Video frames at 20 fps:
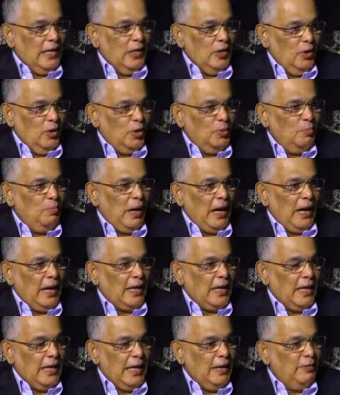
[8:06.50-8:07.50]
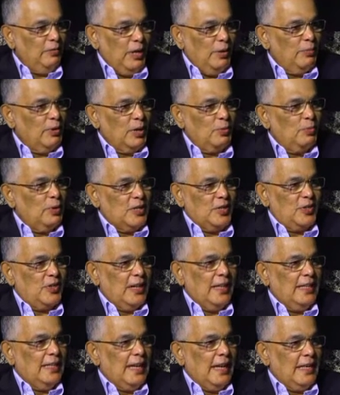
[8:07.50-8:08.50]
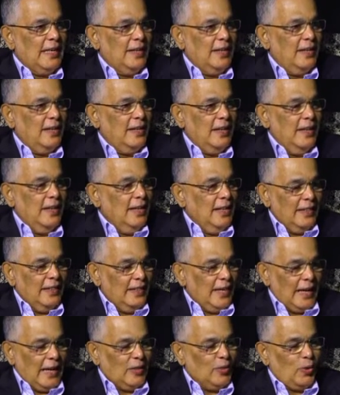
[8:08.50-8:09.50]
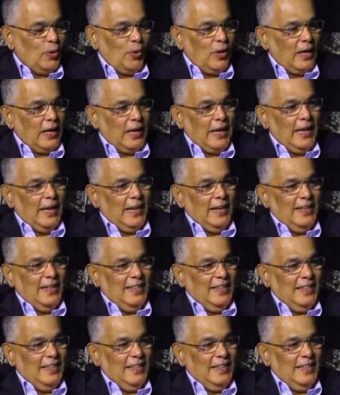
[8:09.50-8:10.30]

look back and I've never questioned that that thought again.